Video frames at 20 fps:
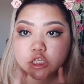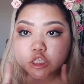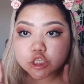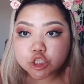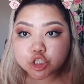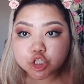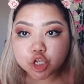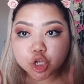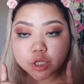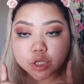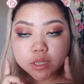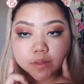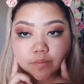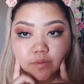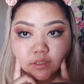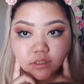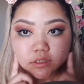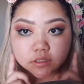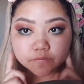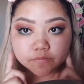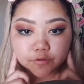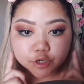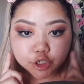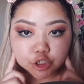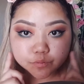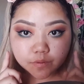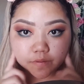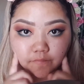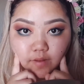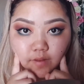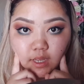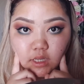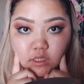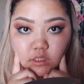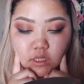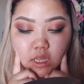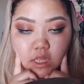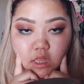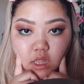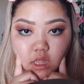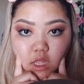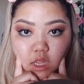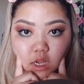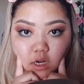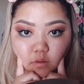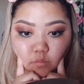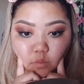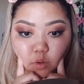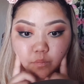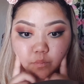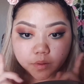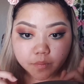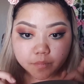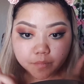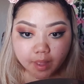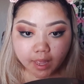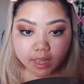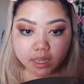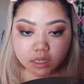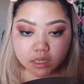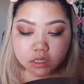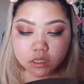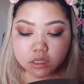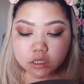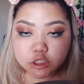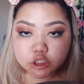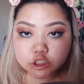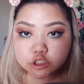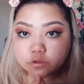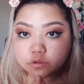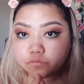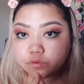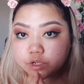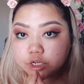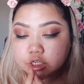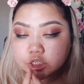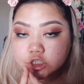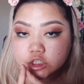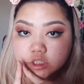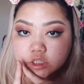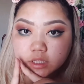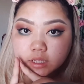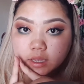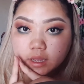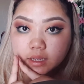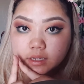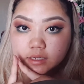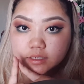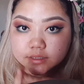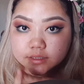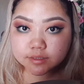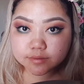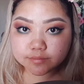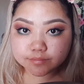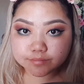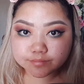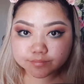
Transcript: So let me just finish my face and then we'll be back to finish the eyes.